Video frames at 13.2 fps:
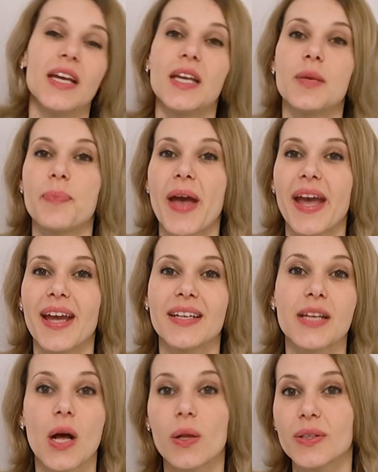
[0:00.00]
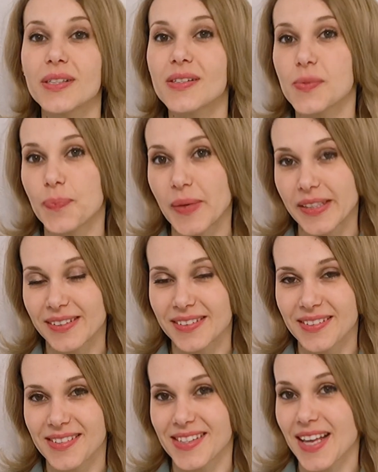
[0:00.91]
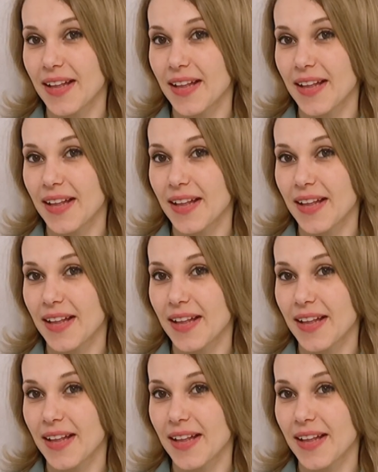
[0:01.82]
He paid all his bills